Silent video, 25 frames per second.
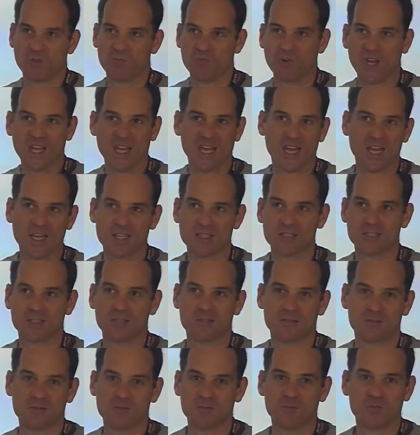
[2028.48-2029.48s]
regex
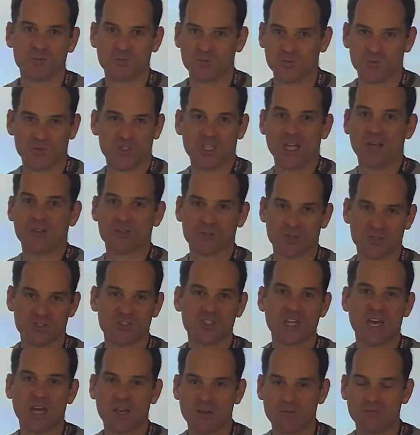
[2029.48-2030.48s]
and sort of
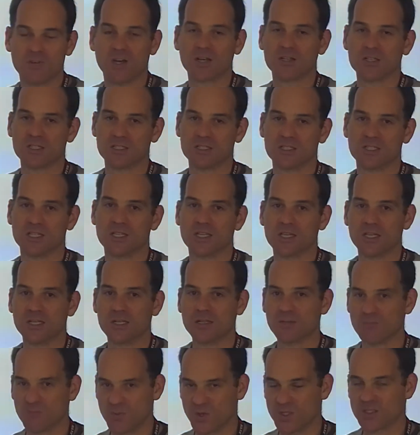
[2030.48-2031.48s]
standard functions in
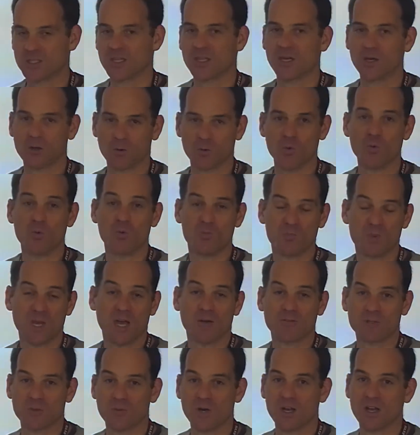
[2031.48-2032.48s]
it, but so they will be
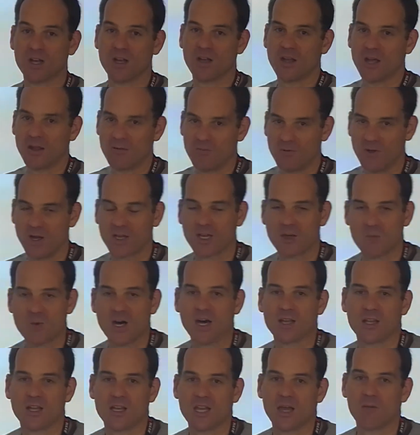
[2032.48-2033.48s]
able to run a
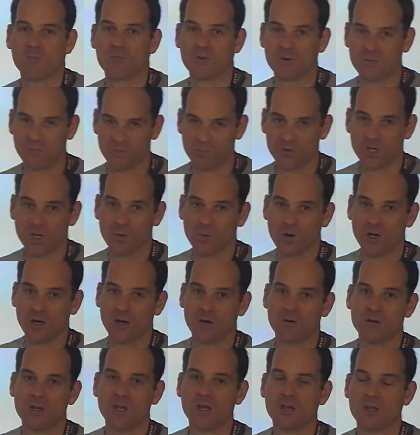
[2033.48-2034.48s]
command line that pretty
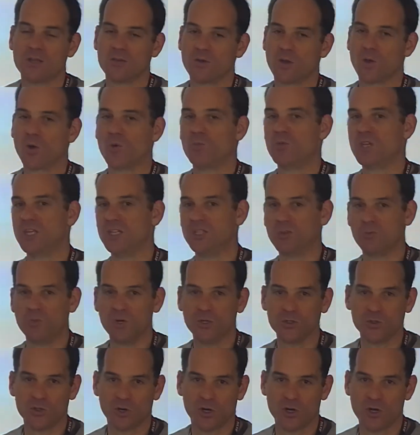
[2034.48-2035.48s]
well. You don't need to
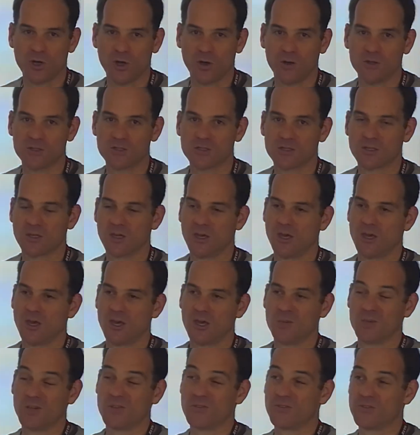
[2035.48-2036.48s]
build your own host.
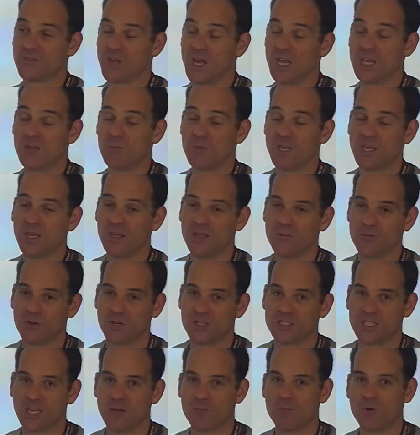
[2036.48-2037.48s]
But for NME, for
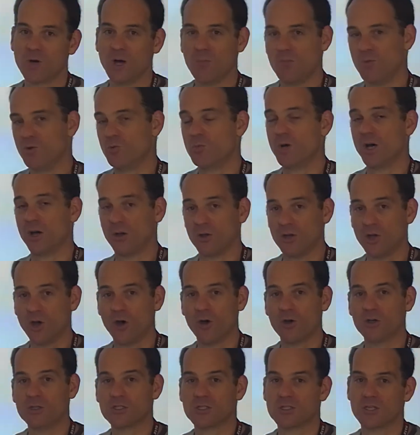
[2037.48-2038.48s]
example, I build my own
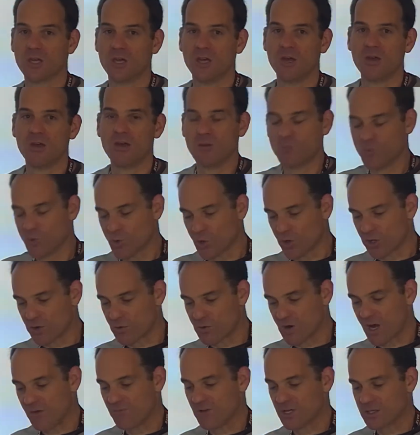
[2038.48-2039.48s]
host, put all the
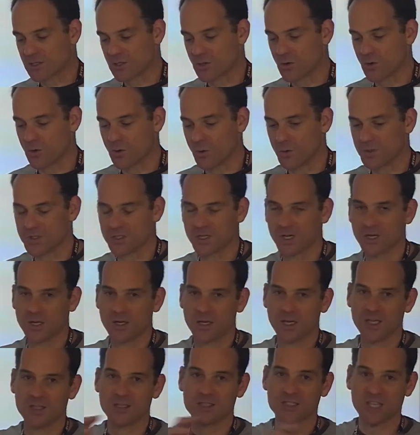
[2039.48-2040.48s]
graphics calls
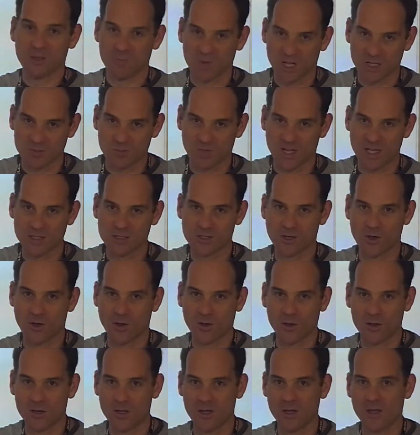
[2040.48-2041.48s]
in the C++
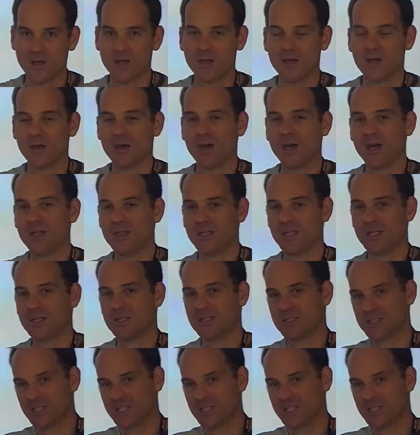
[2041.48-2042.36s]
code, and then the